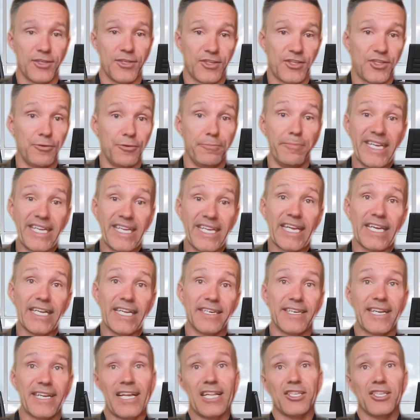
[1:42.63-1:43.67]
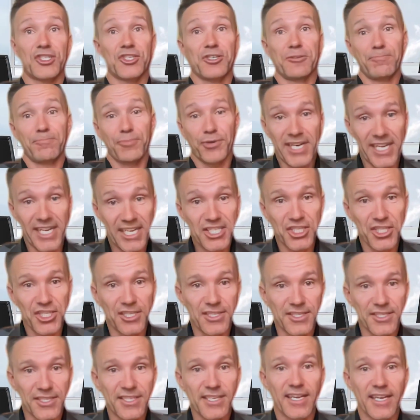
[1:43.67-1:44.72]
to making intelligent
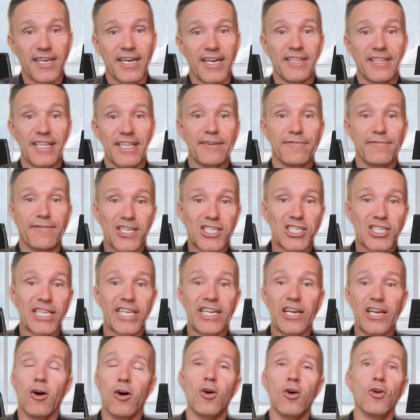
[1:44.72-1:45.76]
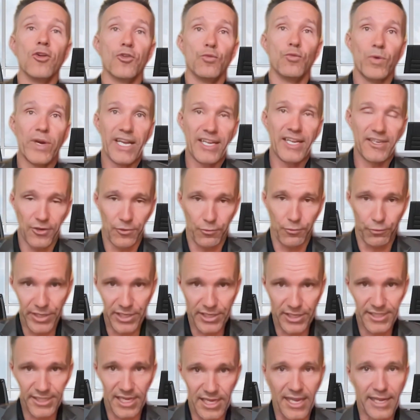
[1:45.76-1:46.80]
predictions, and then eventually all the way to real
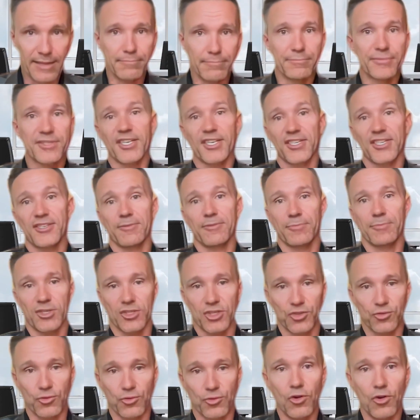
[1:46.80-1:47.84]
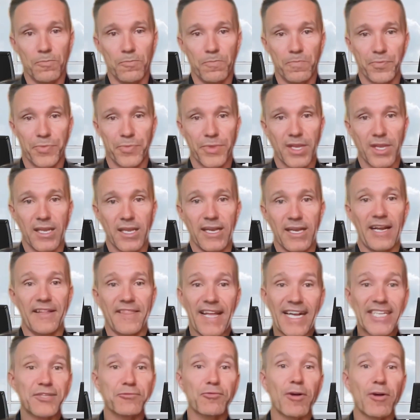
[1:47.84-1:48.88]
time system control. And
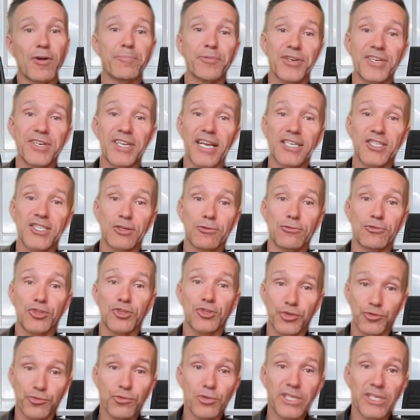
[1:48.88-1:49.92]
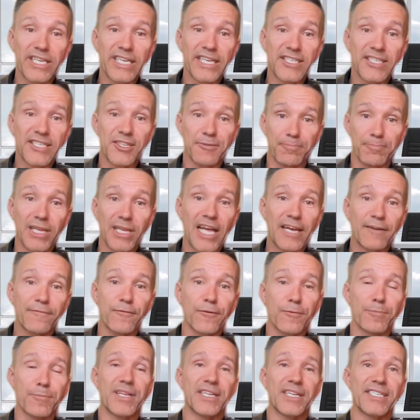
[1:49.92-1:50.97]
that's why Pratexo truly is the
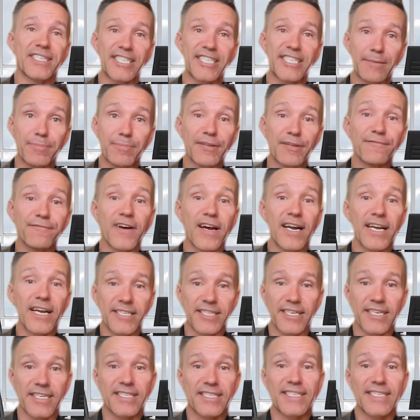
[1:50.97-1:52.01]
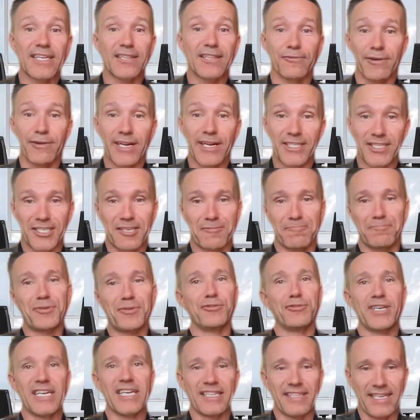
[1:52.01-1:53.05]
platform that simplifies and accelerates
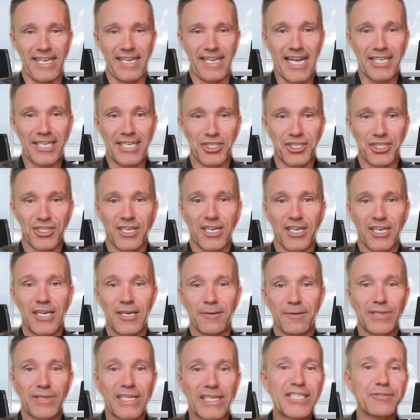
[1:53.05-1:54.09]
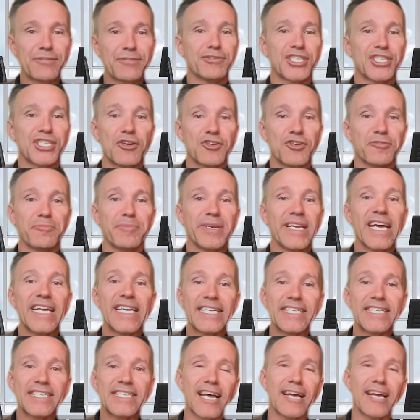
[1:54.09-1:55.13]
computing at the edge. Please reach out to me
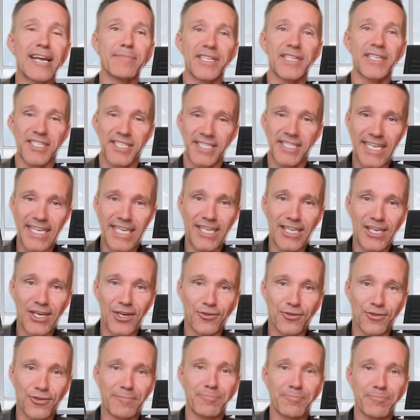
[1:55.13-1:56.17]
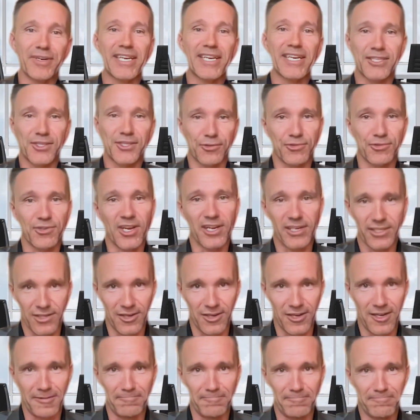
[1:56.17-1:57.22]
anytime at ceo at
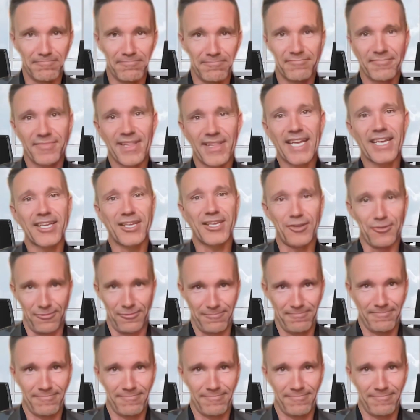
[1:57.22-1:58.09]
pratexo.com. Thank you.